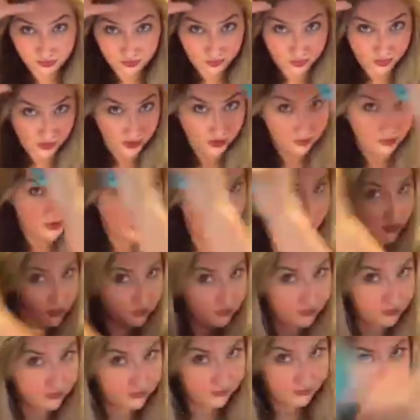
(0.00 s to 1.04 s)
There we go.
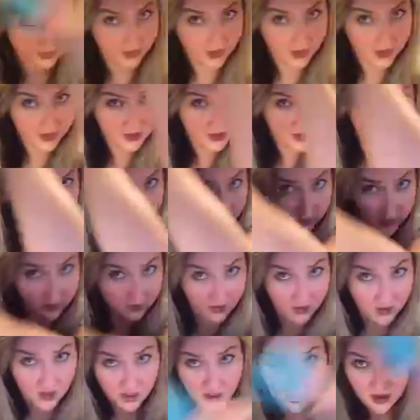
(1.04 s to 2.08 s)
That's it.
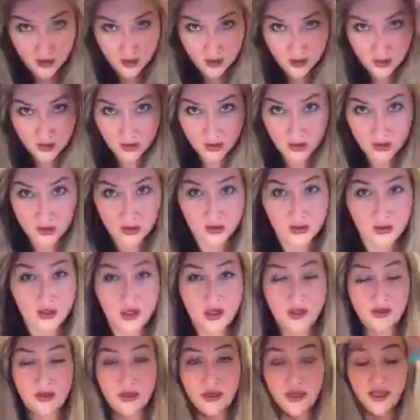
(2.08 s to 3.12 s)

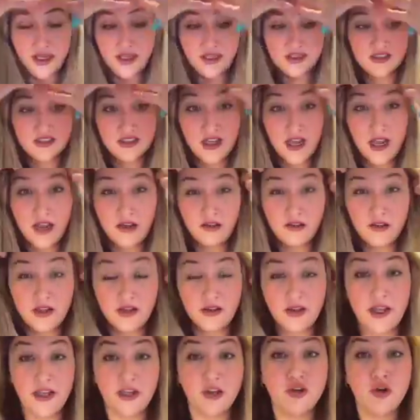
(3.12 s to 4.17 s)
And then I can style it
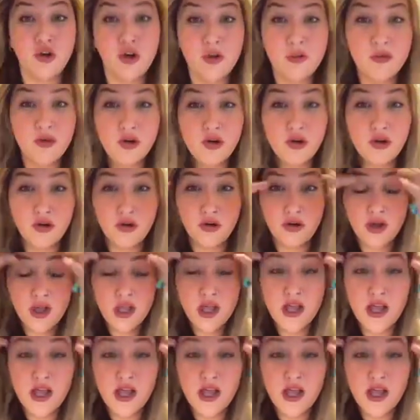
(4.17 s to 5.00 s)
like normal.